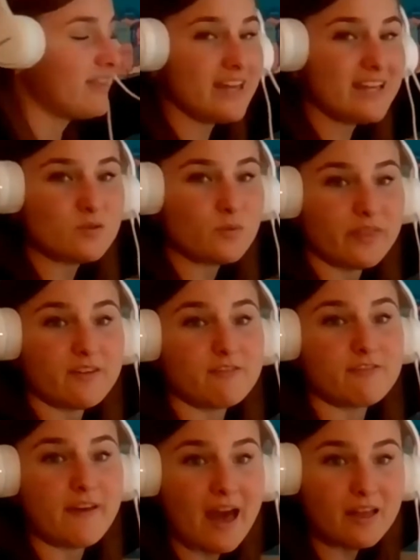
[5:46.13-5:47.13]
the
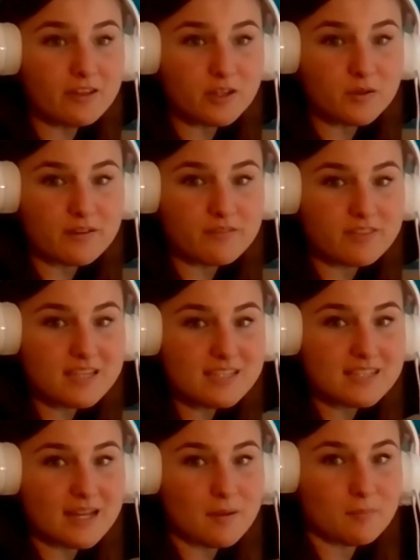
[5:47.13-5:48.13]
value of
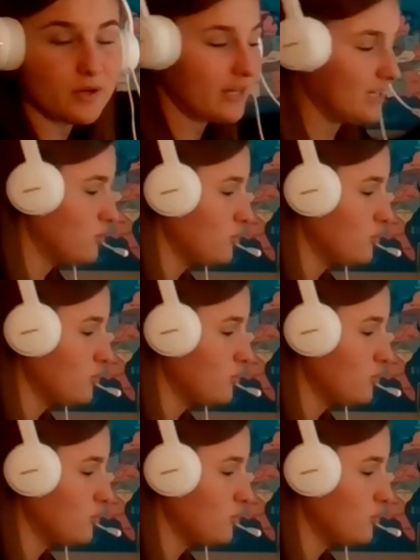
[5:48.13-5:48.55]
this number is